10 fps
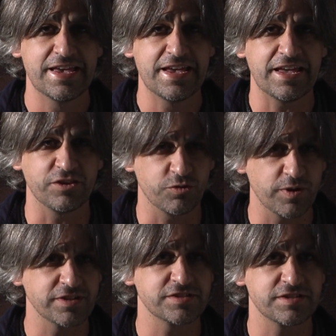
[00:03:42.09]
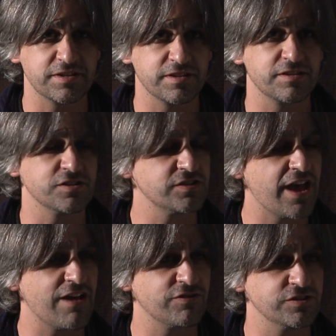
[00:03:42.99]
And the greatest thing that the
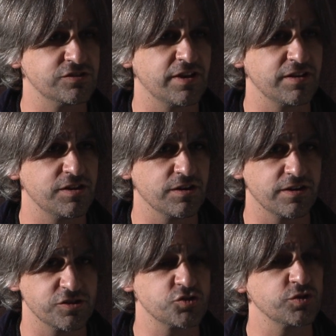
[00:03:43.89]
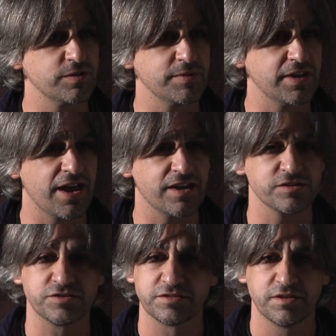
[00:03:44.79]
staff has done here is treat me
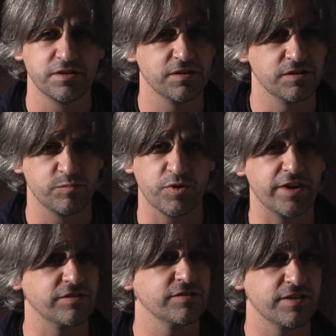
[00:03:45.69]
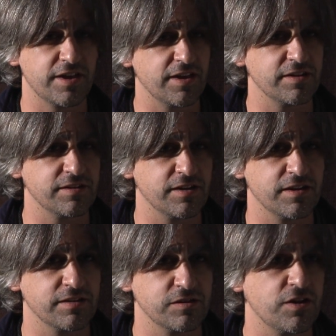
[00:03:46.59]
as Brent
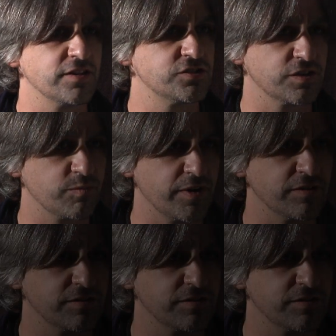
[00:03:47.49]
and not sick Brent.